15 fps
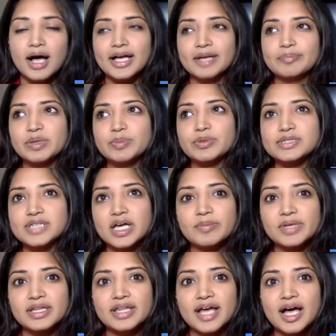I had people tell
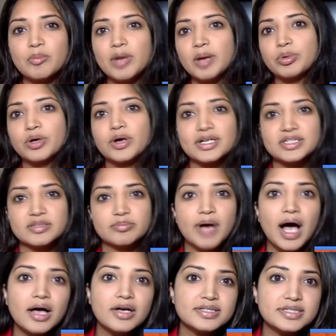me that my progressive
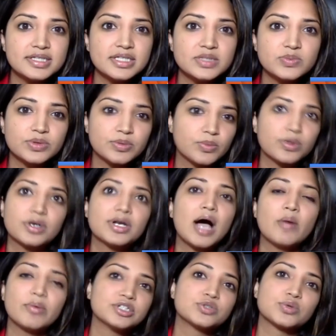policies were
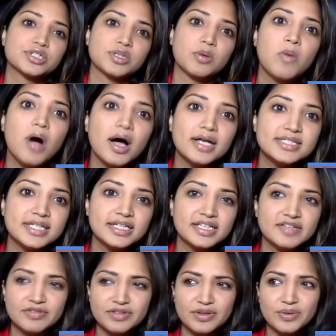not what Georgia wanted,
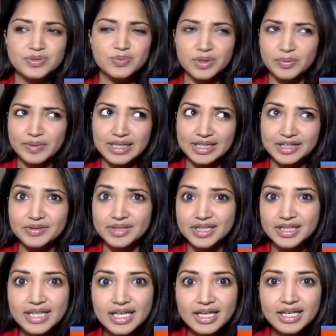even though it's what we clearly
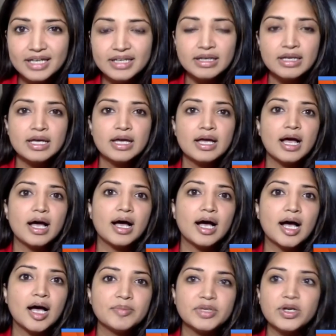need.
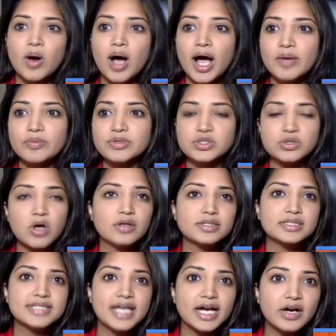I was called a
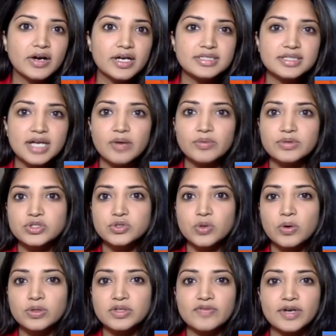terrorist. I was
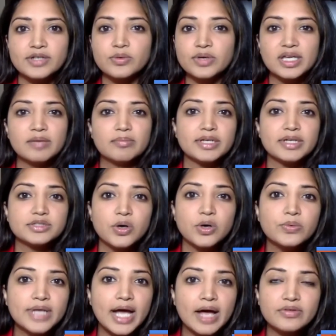told if I don't keep my
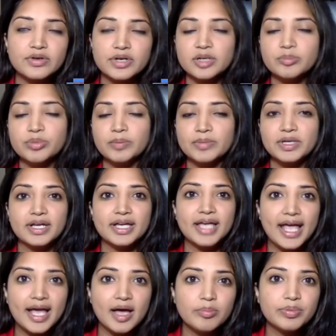tone down, they're going to put me in a
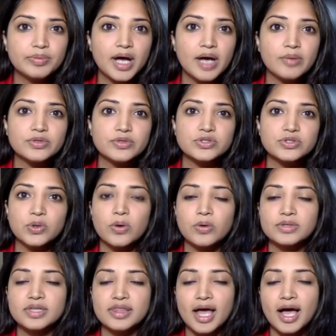camp. I was
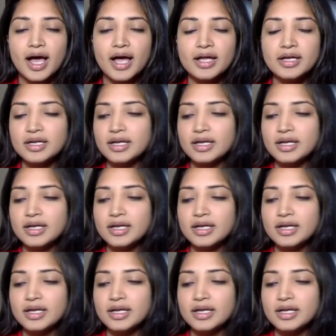told that,